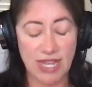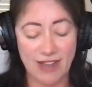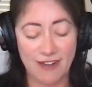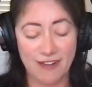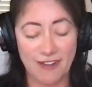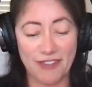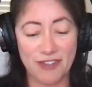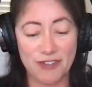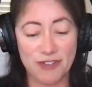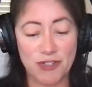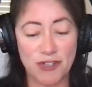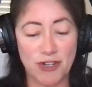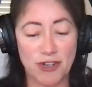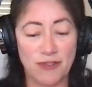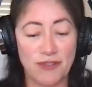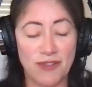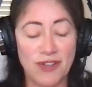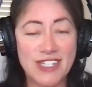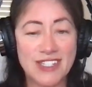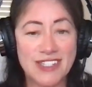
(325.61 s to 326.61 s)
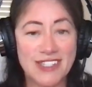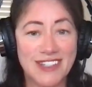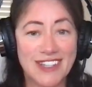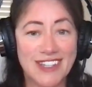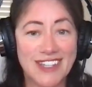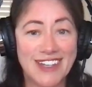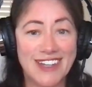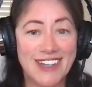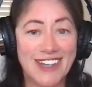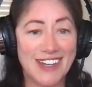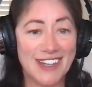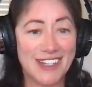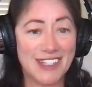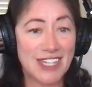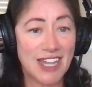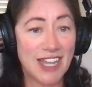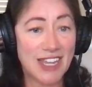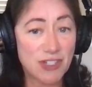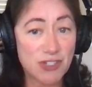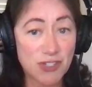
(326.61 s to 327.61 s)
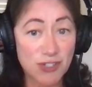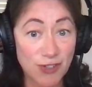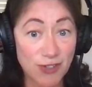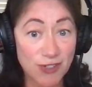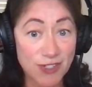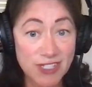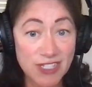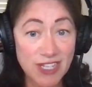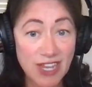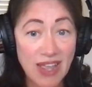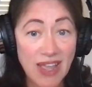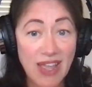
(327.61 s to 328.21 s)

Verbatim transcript: had on the show recently, Nina Teicholz,